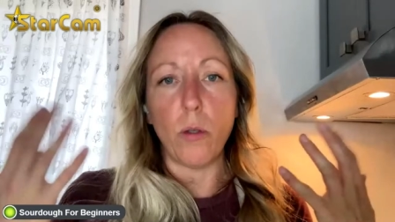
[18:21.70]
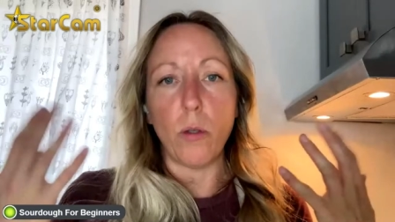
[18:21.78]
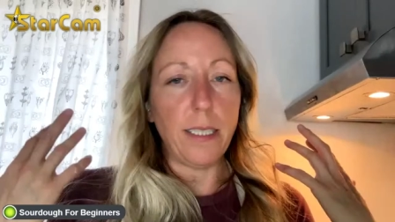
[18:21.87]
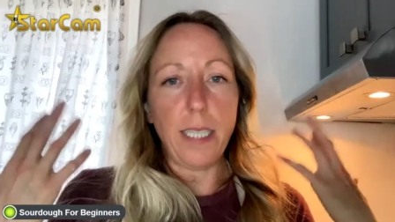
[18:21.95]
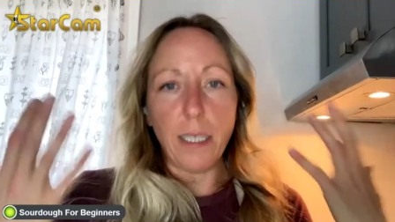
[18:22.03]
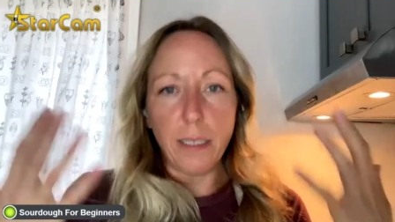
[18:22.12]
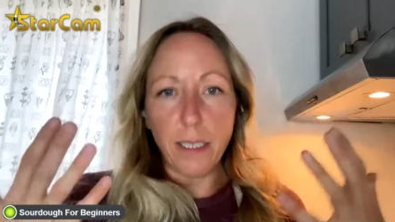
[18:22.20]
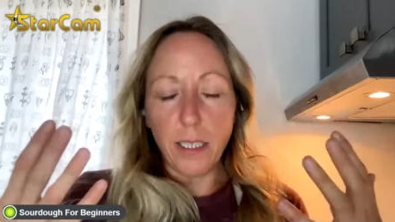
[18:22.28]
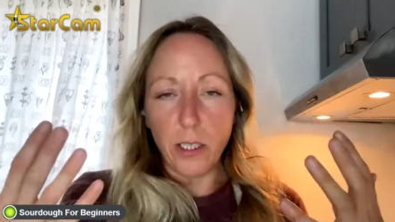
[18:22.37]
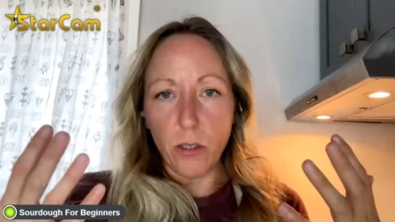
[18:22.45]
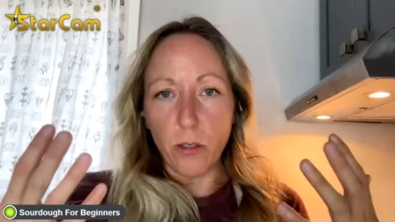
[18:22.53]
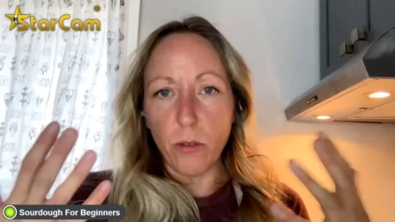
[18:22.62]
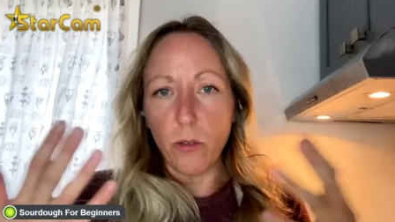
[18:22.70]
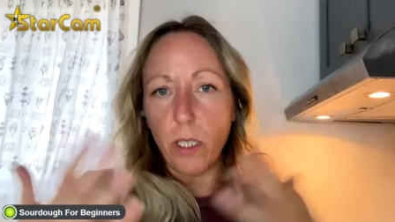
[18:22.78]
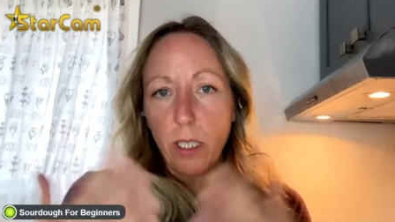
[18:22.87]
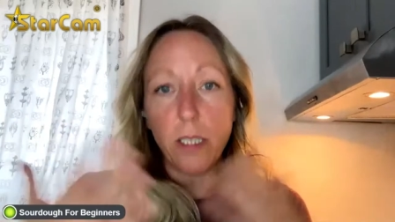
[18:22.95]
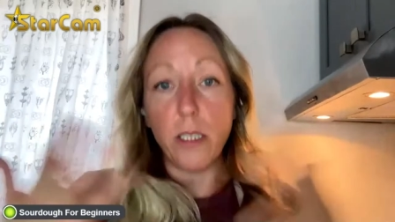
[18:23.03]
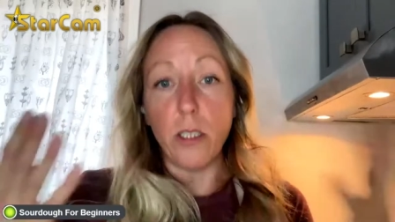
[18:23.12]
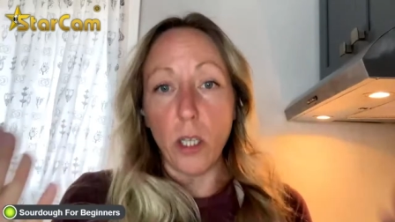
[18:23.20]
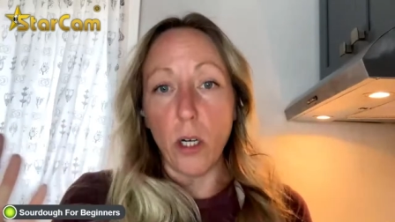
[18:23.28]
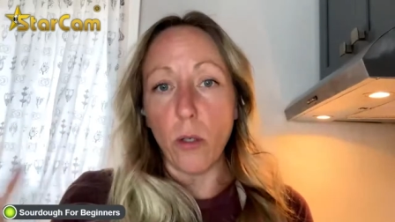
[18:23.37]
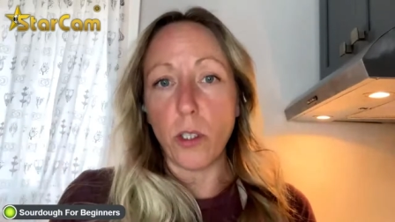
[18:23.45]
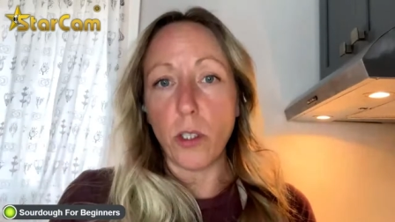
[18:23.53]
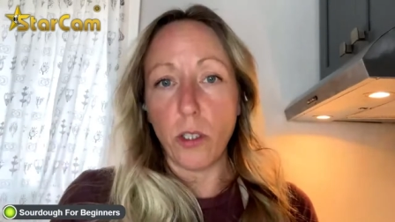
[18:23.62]
is telling you
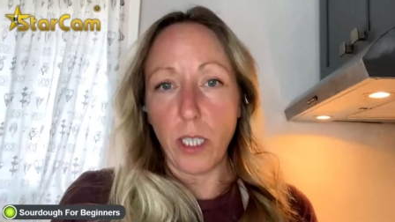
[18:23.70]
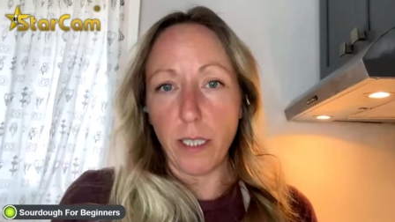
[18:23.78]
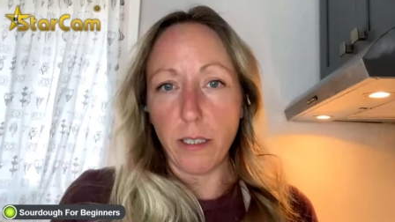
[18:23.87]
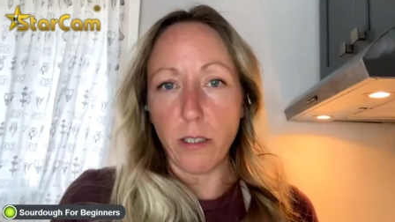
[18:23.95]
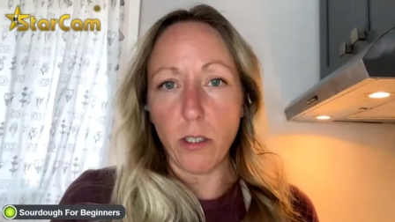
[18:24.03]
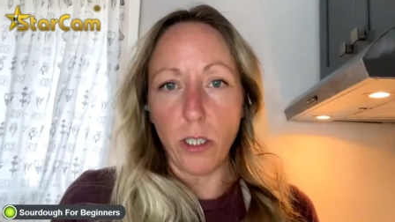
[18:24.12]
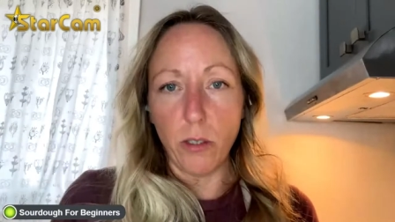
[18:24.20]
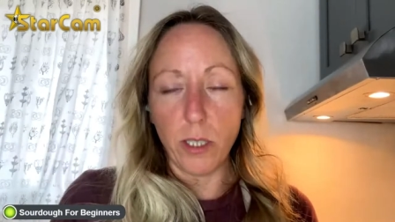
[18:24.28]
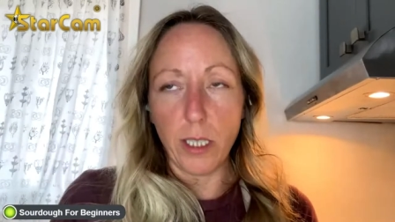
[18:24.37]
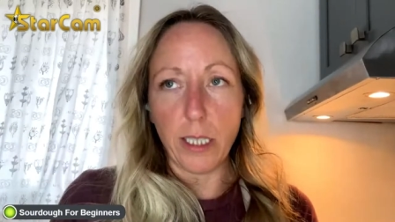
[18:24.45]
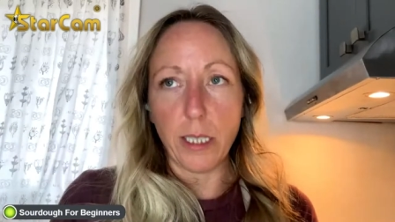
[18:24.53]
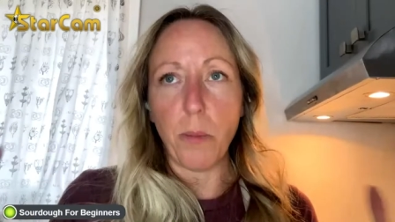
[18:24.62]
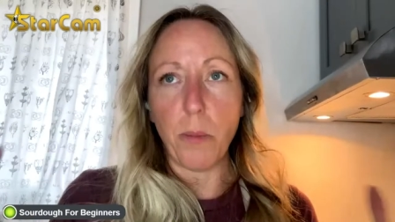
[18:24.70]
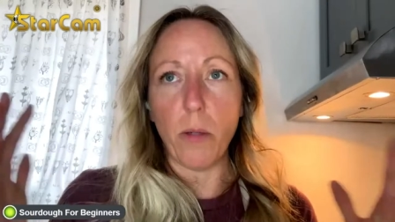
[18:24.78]
knows or does or uses.